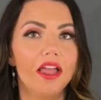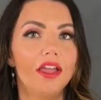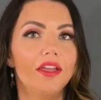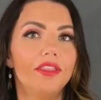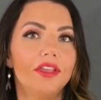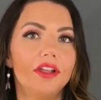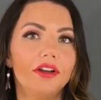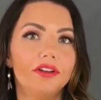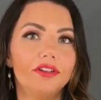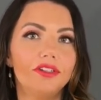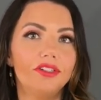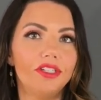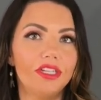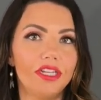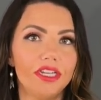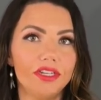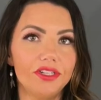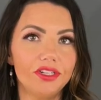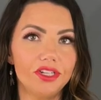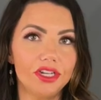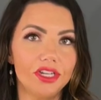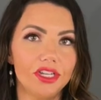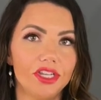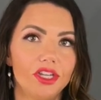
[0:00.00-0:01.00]
that are
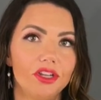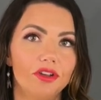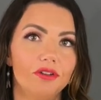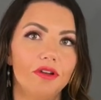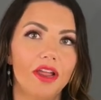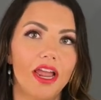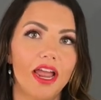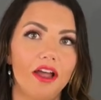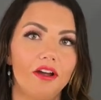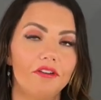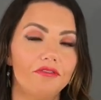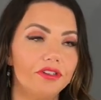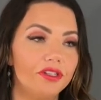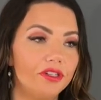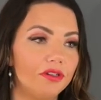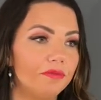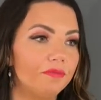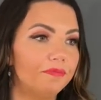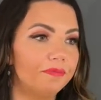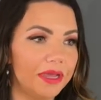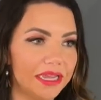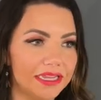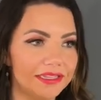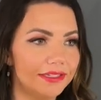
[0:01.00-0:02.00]
teaching you how to
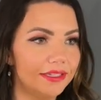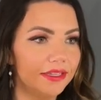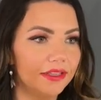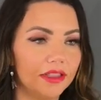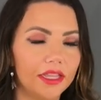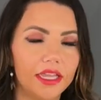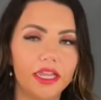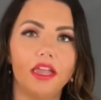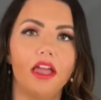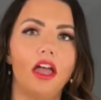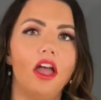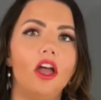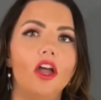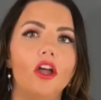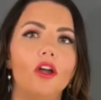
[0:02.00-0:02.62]
basically